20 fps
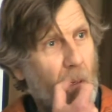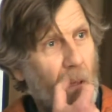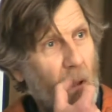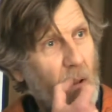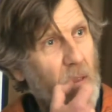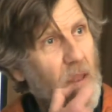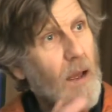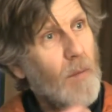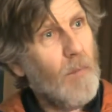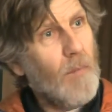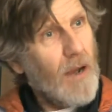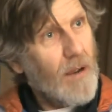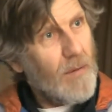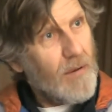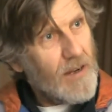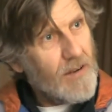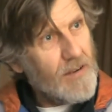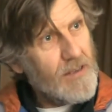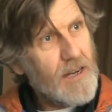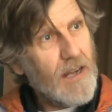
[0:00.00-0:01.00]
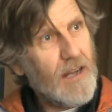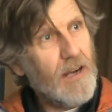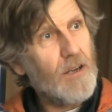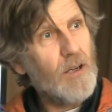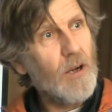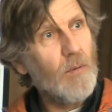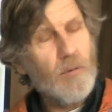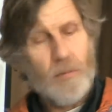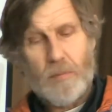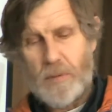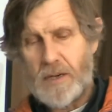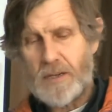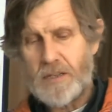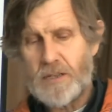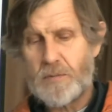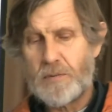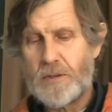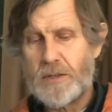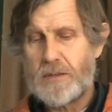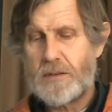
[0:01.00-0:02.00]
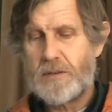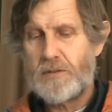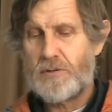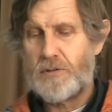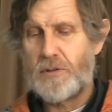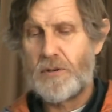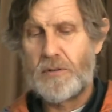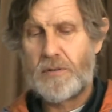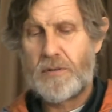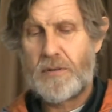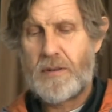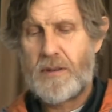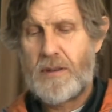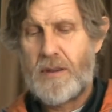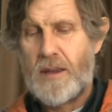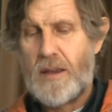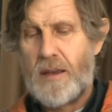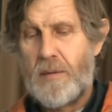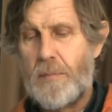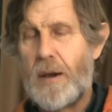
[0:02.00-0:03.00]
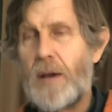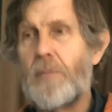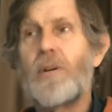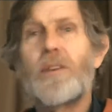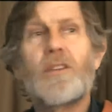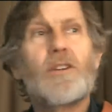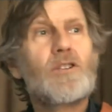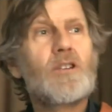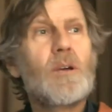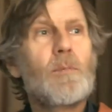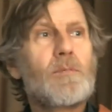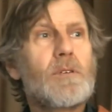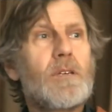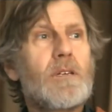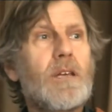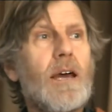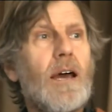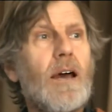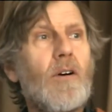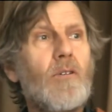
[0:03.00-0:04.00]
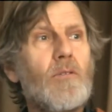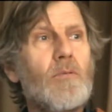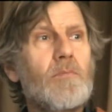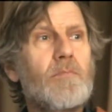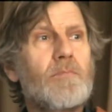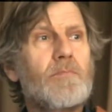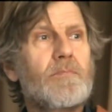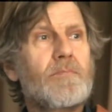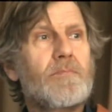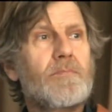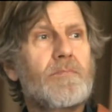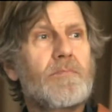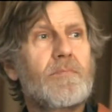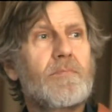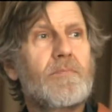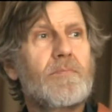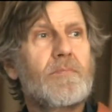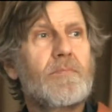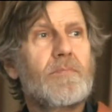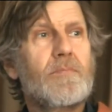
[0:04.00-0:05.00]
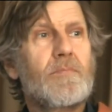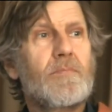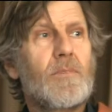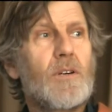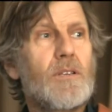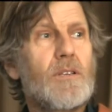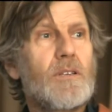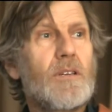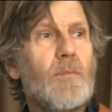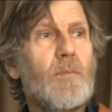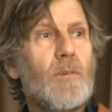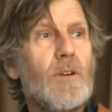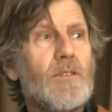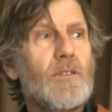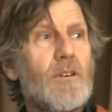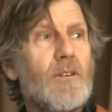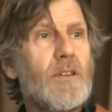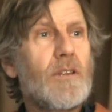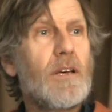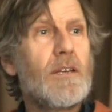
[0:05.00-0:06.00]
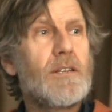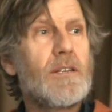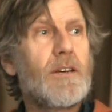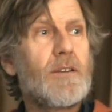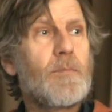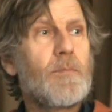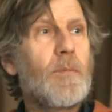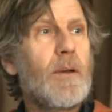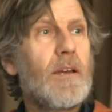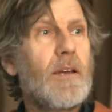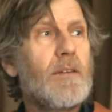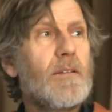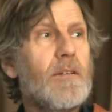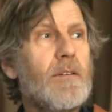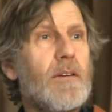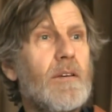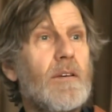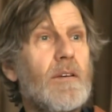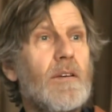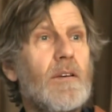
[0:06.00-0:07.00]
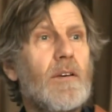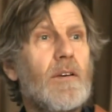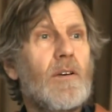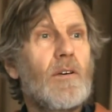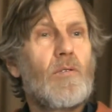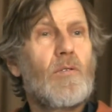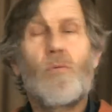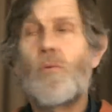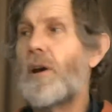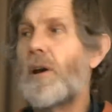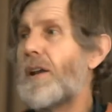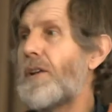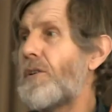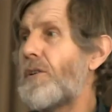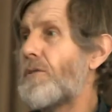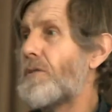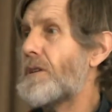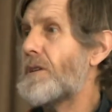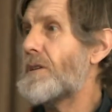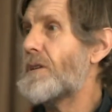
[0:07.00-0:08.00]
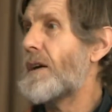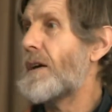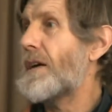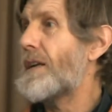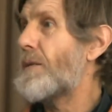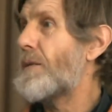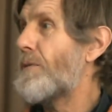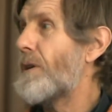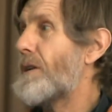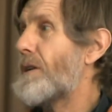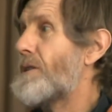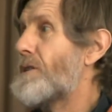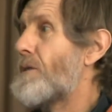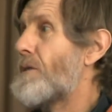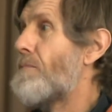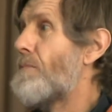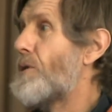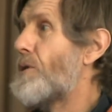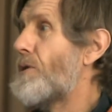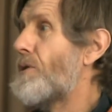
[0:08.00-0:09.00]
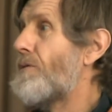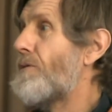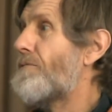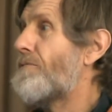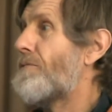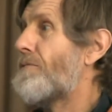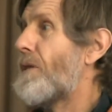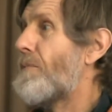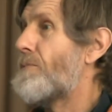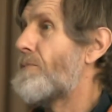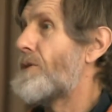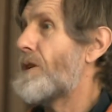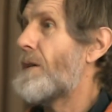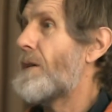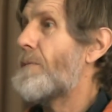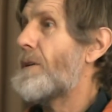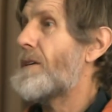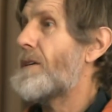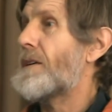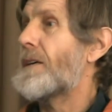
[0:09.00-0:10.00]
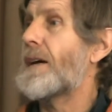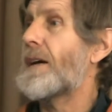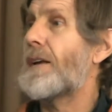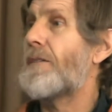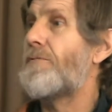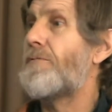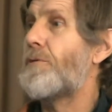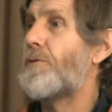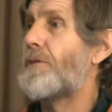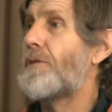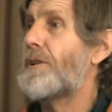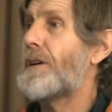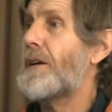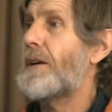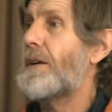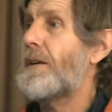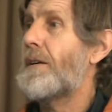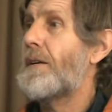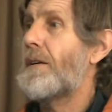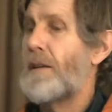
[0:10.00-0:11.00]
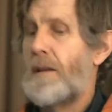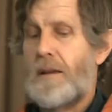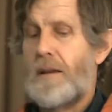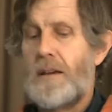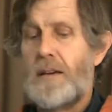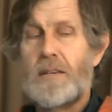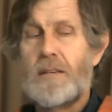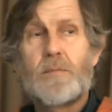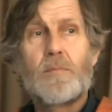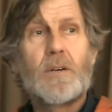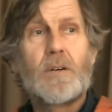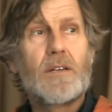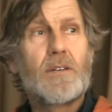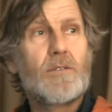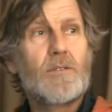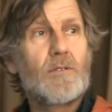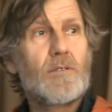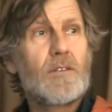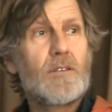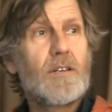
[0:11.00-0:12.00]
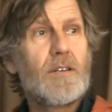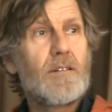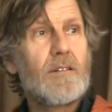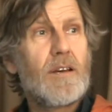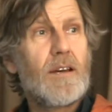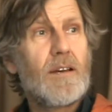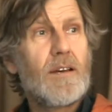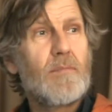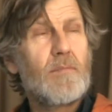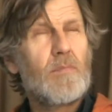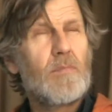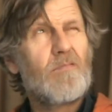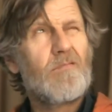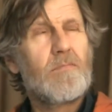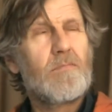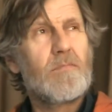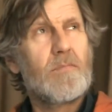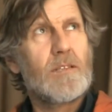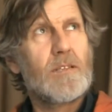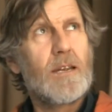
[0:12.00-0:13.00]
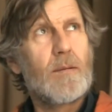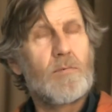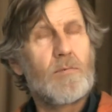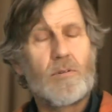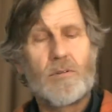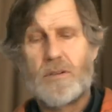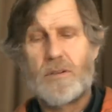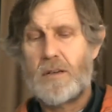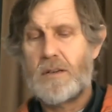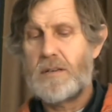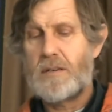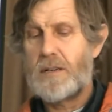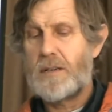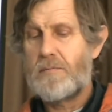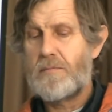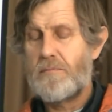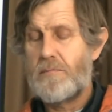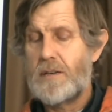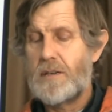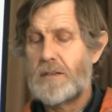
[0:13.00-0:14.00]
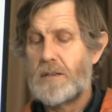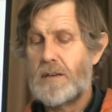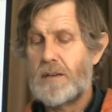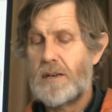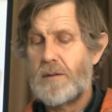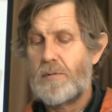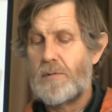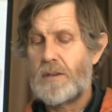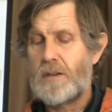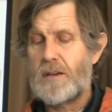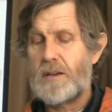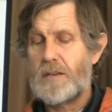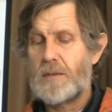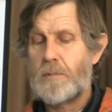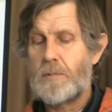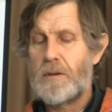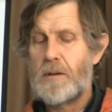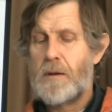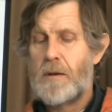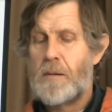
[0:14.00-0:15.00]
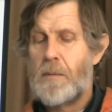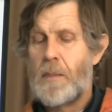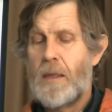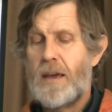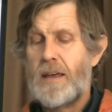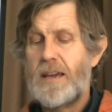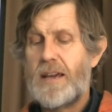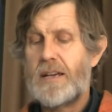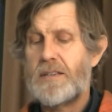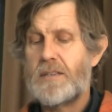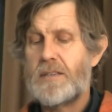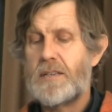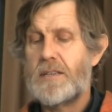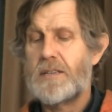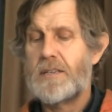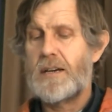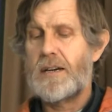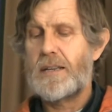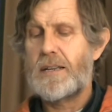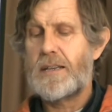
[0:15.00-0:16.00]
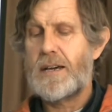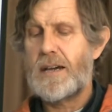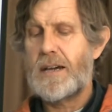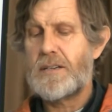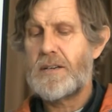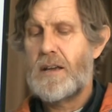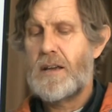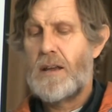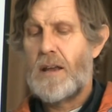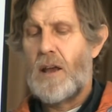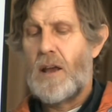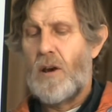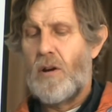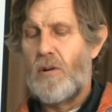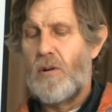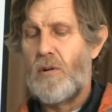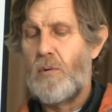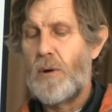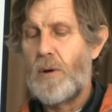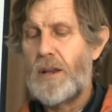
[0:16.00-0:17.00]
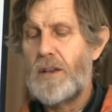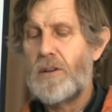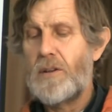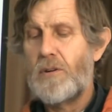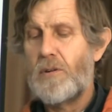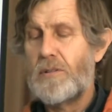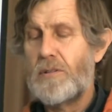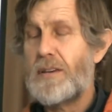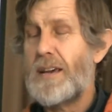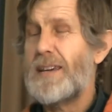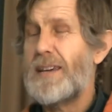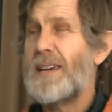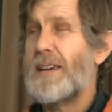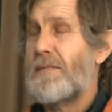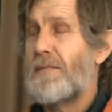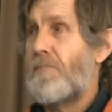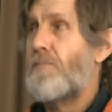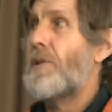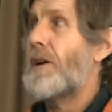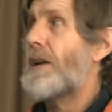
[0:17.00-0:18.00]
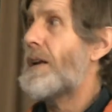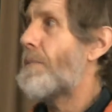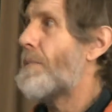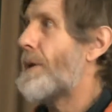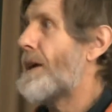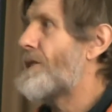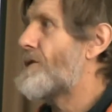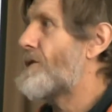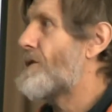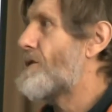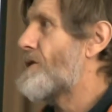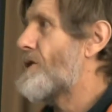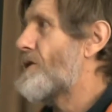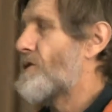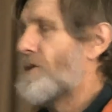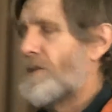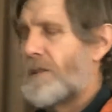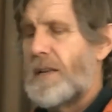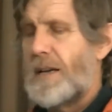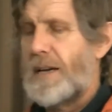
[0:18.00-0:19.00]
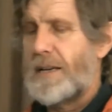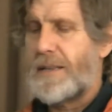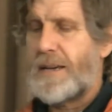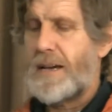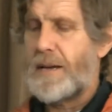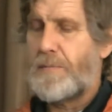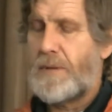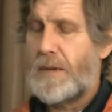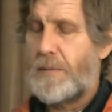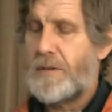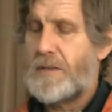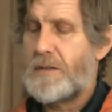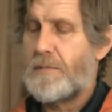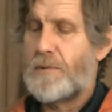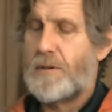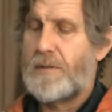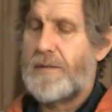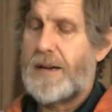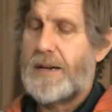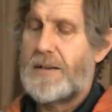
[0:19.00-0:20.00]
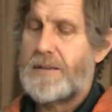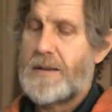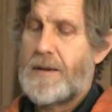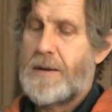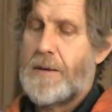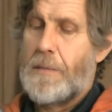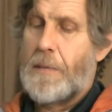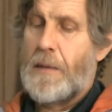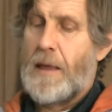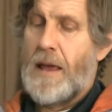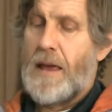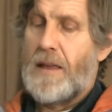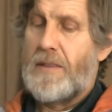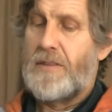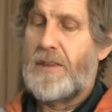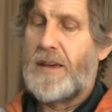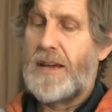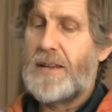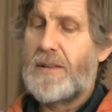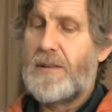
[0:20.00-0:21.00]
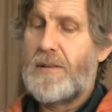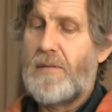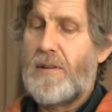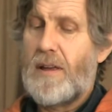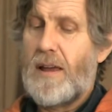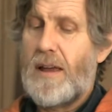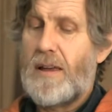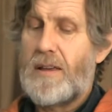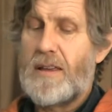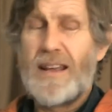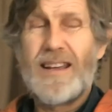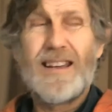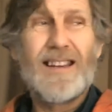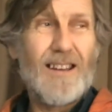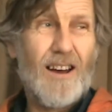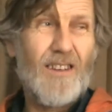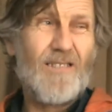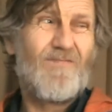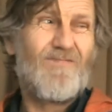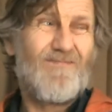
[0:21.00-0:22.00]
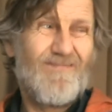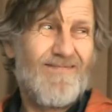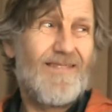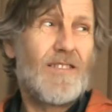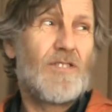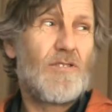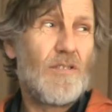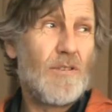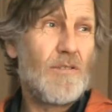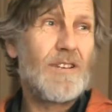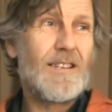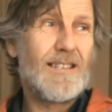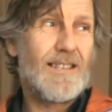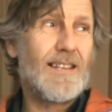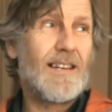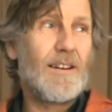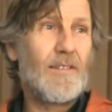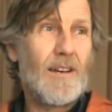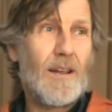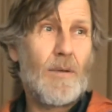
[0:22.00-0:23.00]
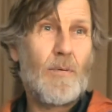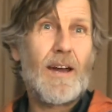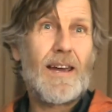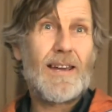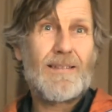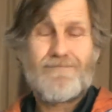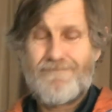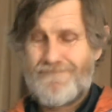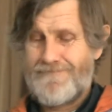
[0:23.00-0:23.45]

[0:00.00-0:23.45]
and that might entail a compromise with truth, but when the chips are down, when someone's on their deathbed, when you're deciding whether to move from Germany to California, as my daughter, stepdaughter did recently with her husband, they had to decide that, or when you're taking really major decisions like that, maybe to move house, then truth is the only way.